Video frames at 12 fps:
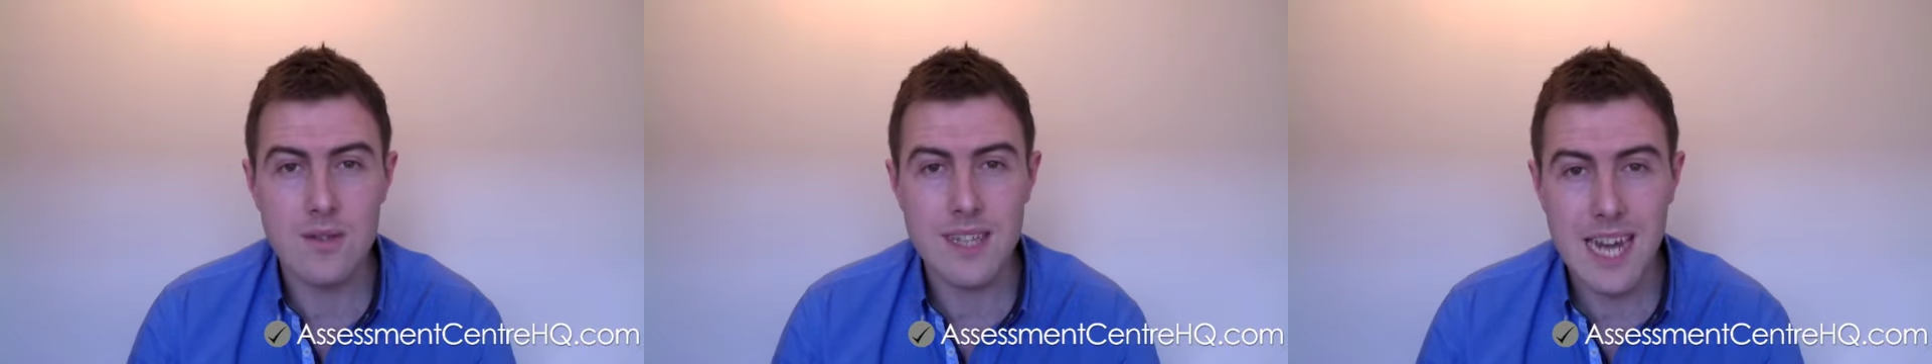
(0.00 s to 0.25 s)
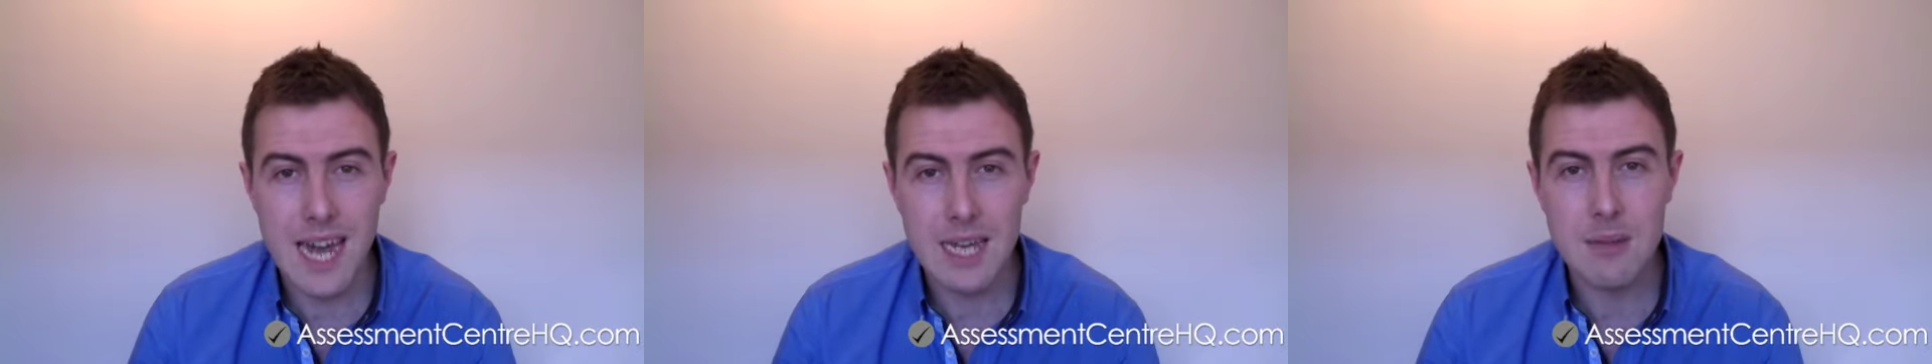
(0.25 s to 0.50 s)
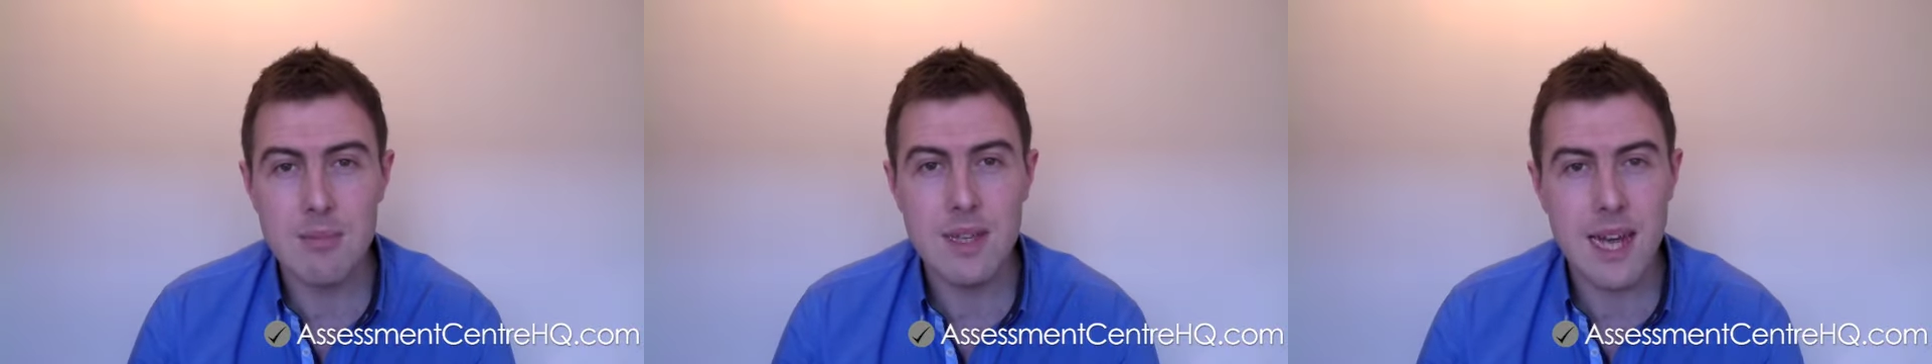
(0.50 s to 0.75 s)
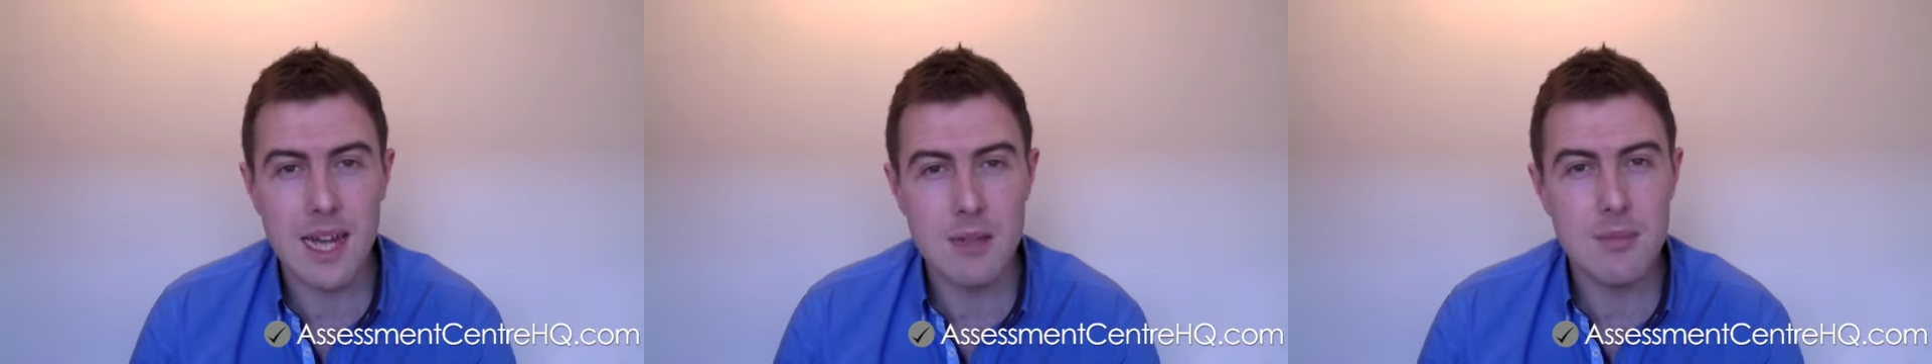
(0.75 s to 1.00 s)
timed
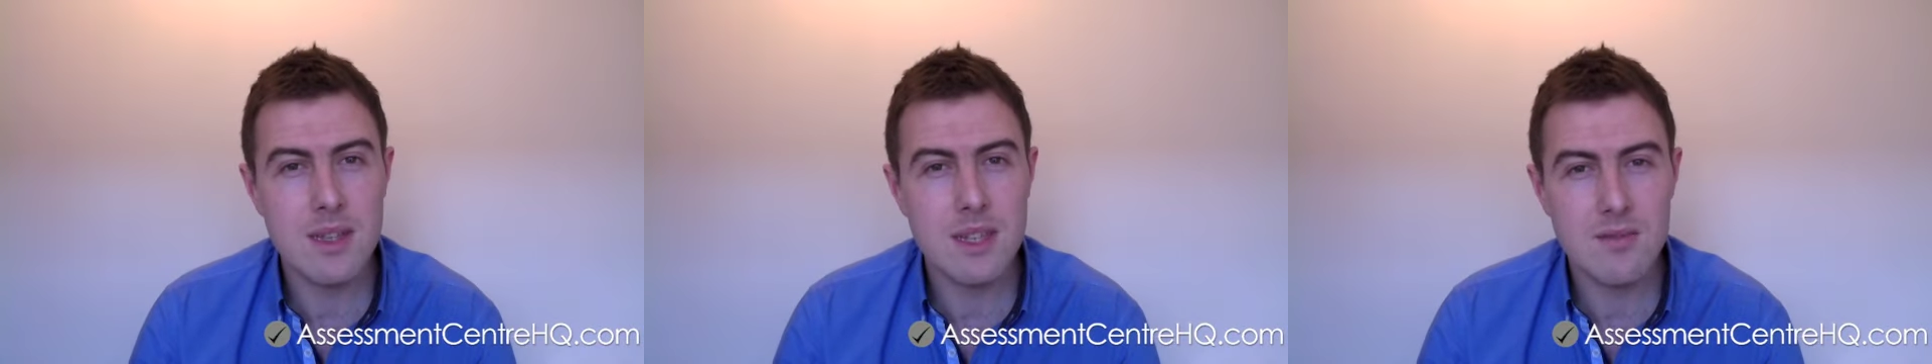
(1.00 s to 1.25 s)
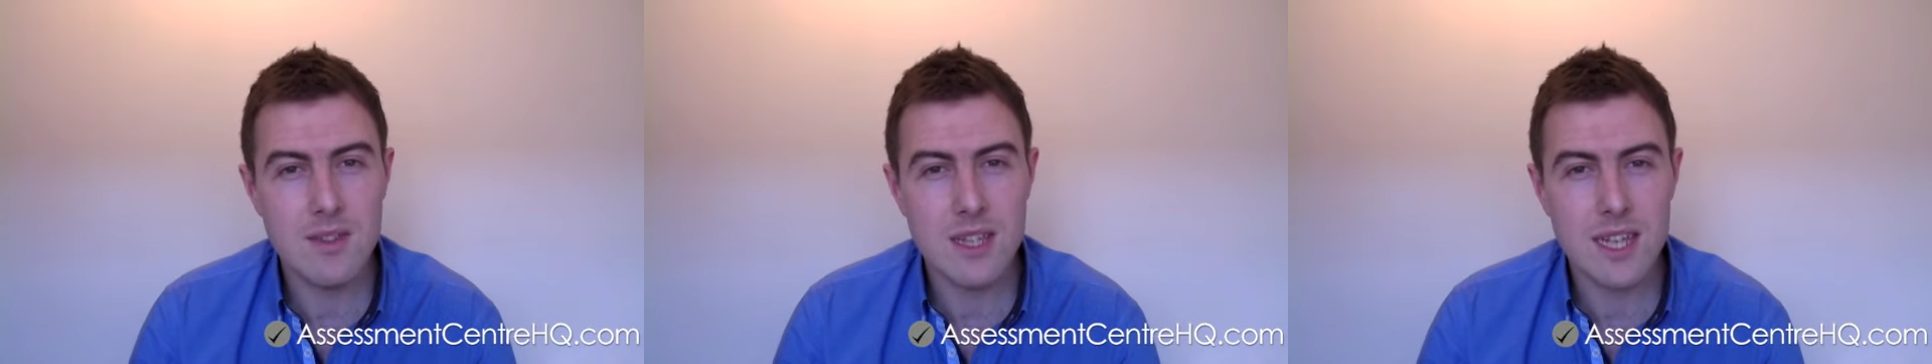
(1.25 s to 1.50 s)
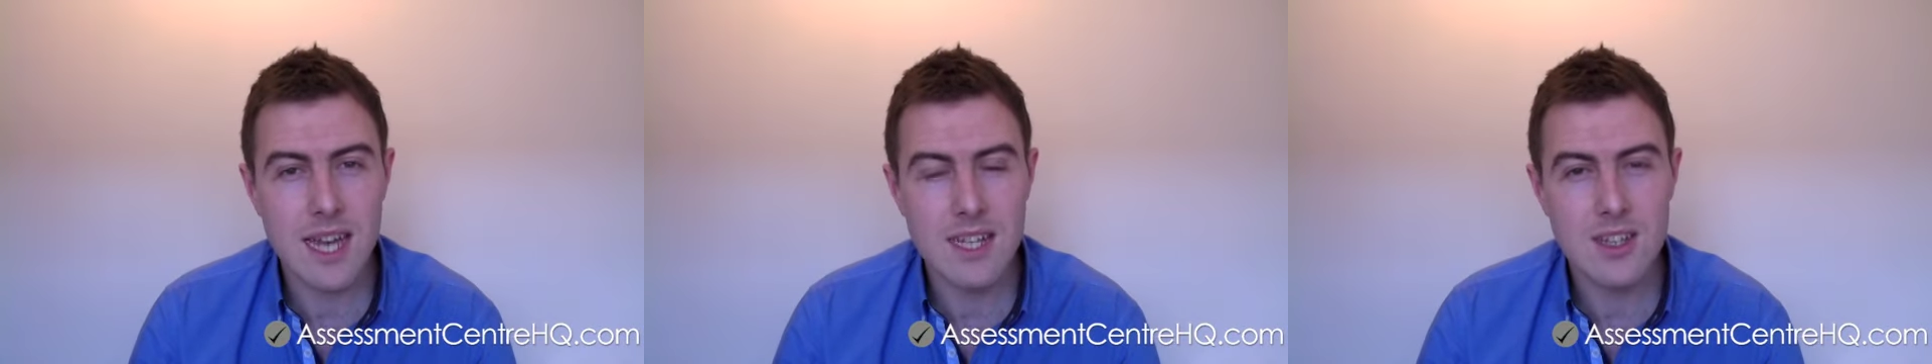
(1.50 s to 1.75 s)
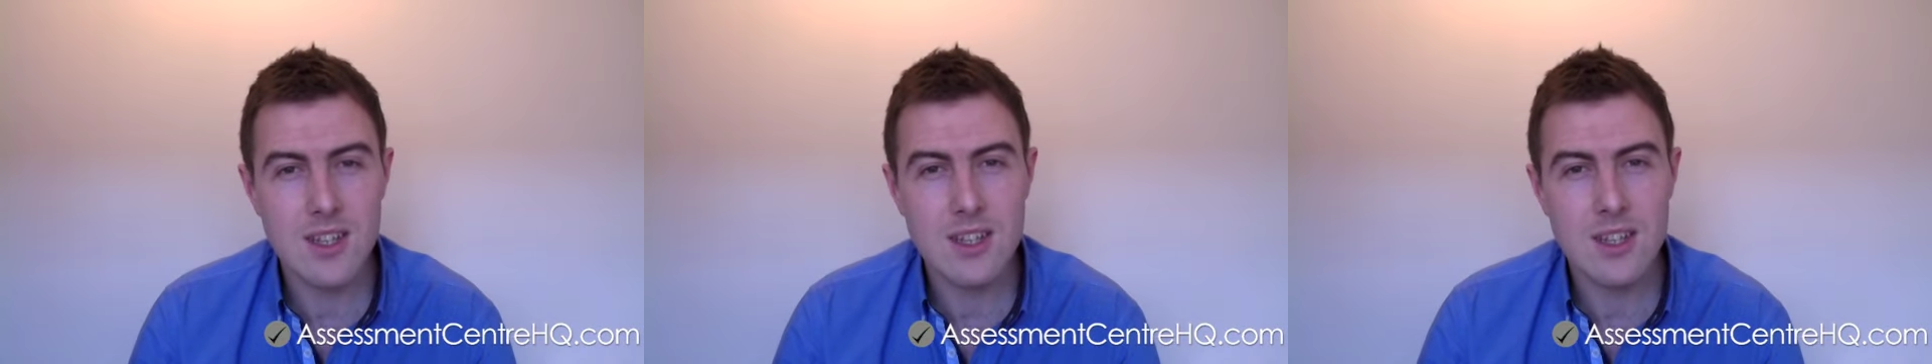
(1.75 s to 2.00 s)
element of the
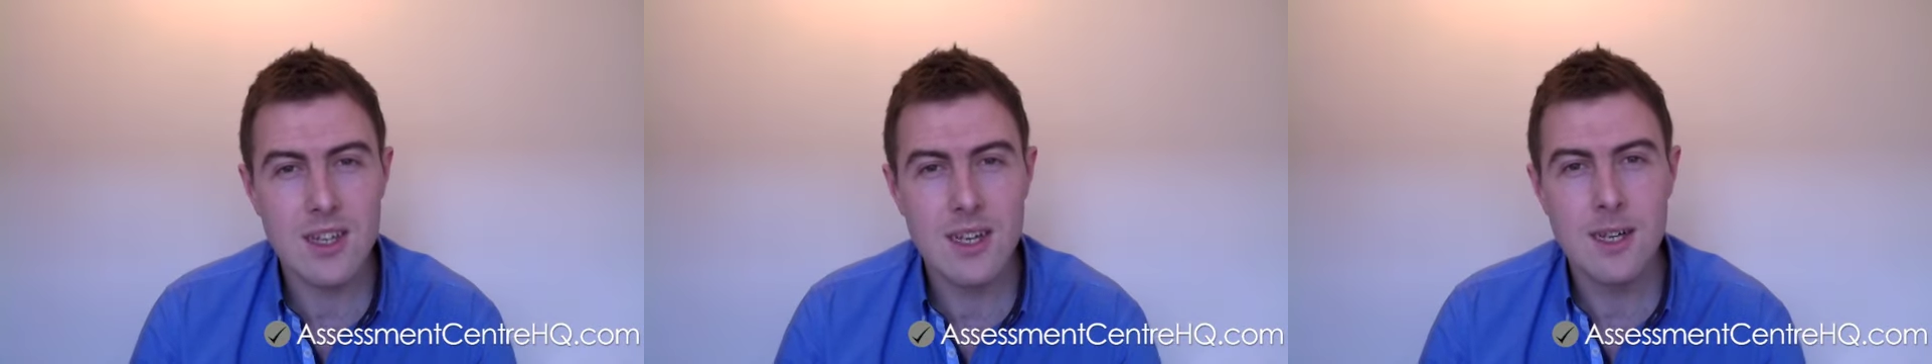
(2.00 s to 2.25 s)
tests,